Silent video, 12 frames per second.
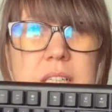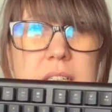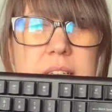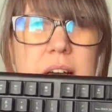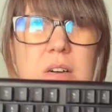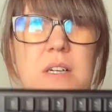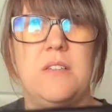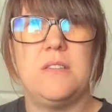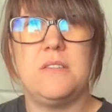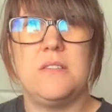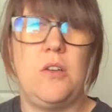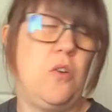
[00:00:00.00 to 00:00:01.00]
Now
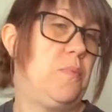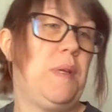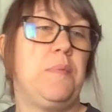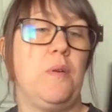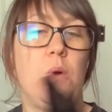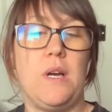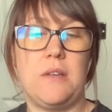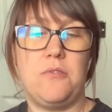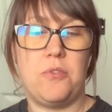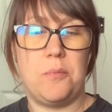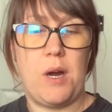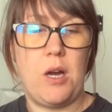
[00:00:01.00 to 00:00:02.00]
a lot of people are working
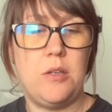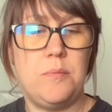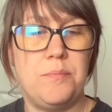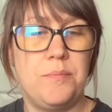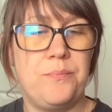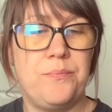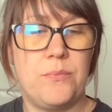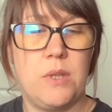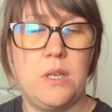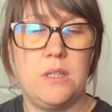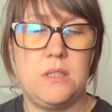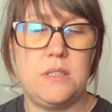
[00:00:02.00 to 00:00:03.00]
from home.
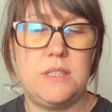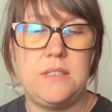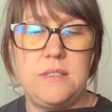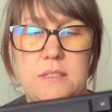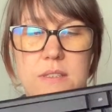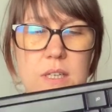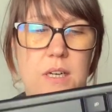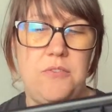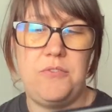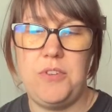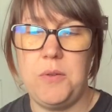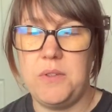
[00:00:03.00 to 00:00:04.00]
A
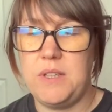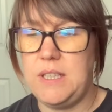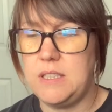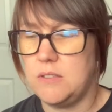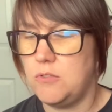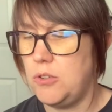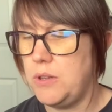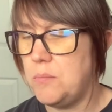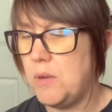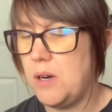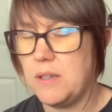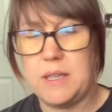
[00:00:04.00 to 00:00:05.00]
few of these are on the
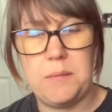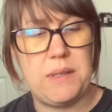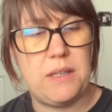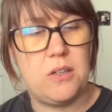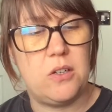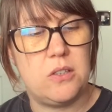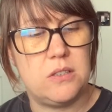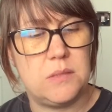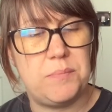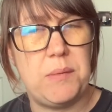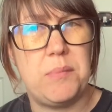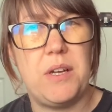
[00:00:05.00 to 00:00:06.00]
market because
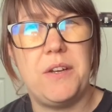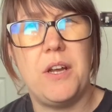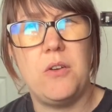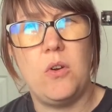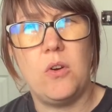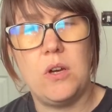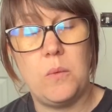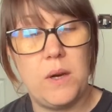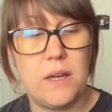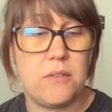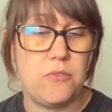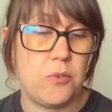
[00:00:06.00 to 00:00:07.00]
people are no longer
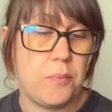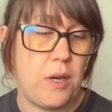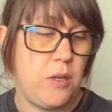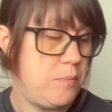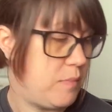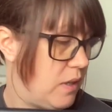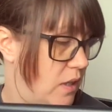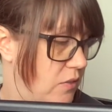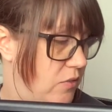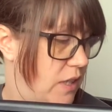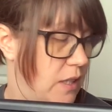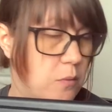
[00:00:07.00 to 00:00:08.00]
working from home, but
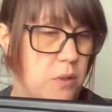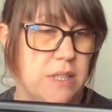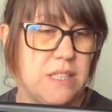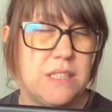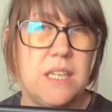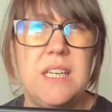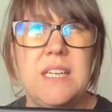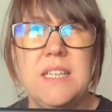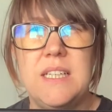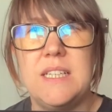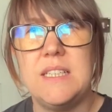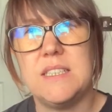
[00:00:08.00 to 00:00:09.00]
if anyone is
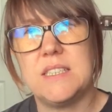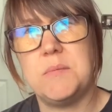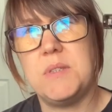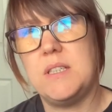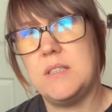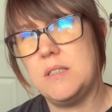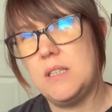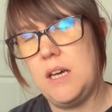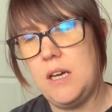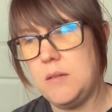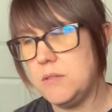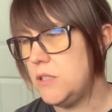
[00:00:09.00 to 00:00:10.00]
in a similar
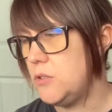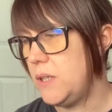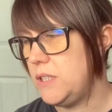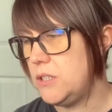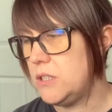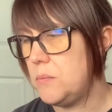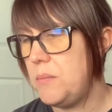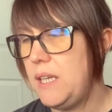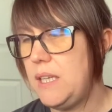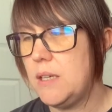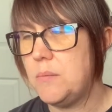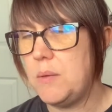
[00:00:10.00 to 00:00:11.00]
situation to me,
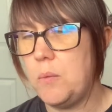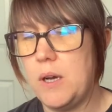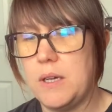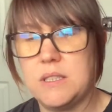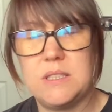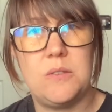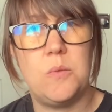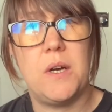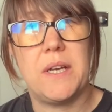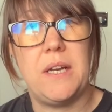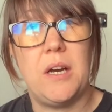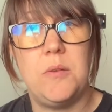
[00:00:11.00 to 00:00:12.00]
they'll be still
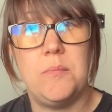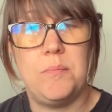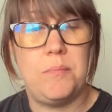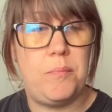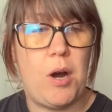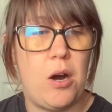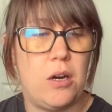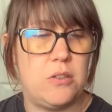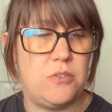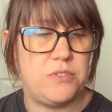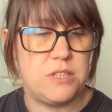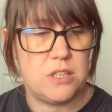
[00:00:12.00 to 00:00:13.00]
working home part
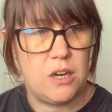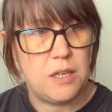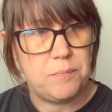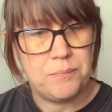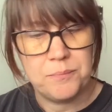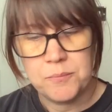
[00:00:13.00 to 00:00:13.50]
of the time.